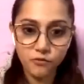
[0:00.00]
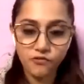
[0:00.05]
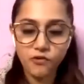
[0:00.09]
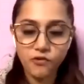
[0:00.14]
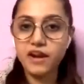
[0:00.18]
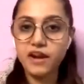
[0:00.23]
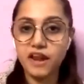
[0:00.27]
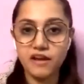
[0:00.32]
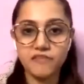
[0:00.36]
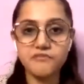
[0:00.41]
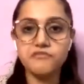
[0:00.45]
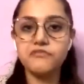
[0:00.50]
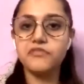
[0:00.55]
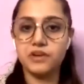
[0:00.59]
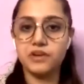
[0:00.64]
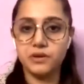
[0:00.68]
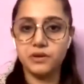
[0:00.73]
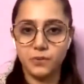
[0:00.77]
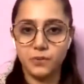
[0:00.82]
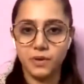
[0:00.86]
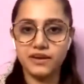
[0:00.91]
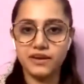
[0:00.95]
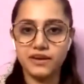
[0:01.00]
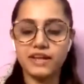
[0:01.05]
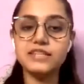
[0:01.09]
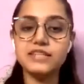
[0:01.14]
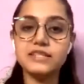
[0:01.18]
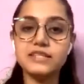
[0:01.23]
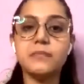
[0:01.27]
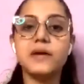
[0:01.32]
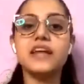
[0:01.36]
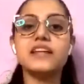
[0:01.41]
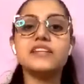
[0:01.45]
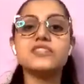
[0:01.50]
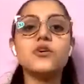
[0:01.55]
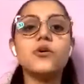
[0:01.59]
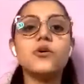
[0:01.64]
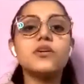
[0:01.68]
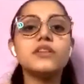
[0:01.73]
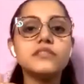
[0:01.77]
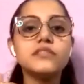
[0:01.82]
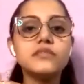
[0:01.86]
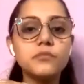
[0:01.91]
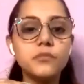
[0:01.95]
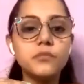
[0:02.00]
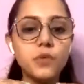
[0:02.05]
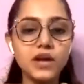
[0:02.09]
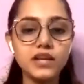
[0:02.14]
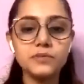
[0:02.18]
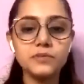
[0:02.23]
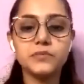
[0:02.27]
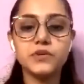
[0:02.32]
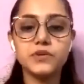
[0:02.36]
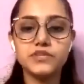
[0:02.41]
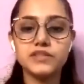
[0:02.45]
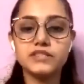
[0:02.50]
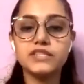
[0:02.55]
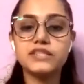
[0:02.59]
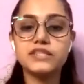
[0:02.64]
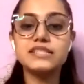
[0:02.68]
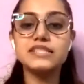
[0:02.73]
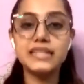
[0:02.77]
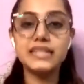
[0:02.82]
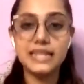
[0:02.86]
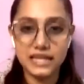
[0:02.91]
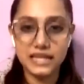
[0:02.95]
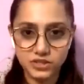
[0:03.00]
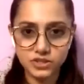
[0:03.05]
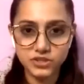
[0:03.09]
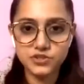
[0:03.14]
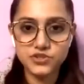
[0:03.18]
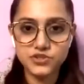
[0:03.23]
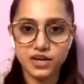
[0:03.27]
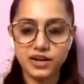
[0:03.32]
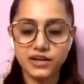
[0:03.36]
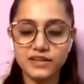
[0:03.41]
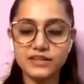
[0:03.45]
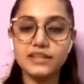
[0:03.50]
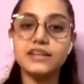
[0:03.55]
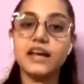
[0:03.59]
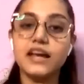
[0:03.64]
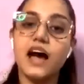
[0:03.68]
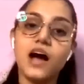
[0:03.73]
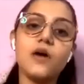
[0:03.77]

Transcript: for everyone it depends on one person's natal chart that